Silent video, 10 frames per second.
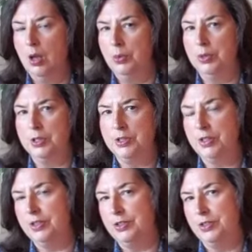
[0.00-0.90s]
Well,
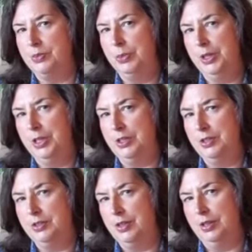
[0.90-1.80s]
it's really
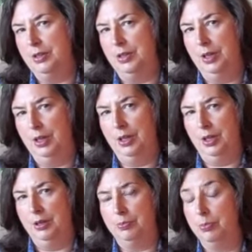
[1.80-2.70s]
just
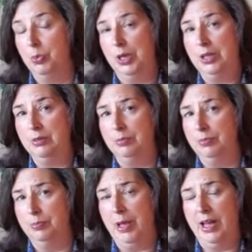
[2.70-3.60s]
a one
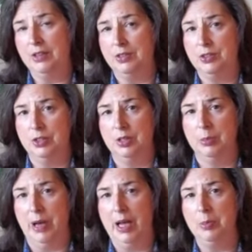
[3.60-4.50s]
passage in the
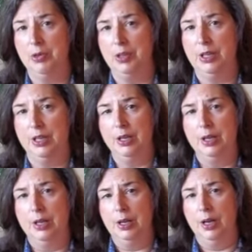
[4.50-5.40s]
Bible that
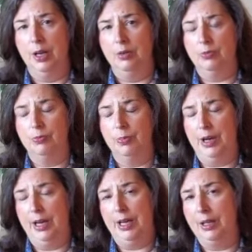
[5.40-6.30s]

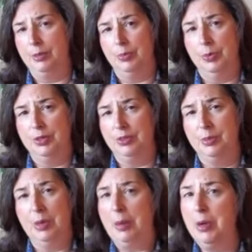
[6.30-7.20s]
I was
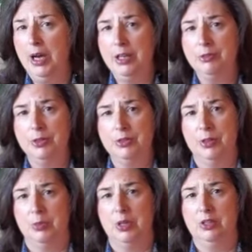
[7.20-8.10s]
in my mind for
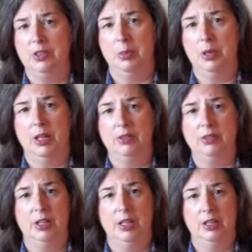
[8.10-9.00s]
some reason. I'm not
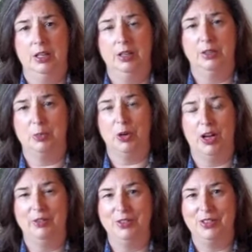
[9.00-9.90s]
saying that it's a
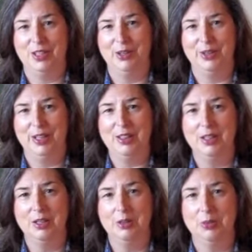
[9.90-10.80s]
prophecy or anything.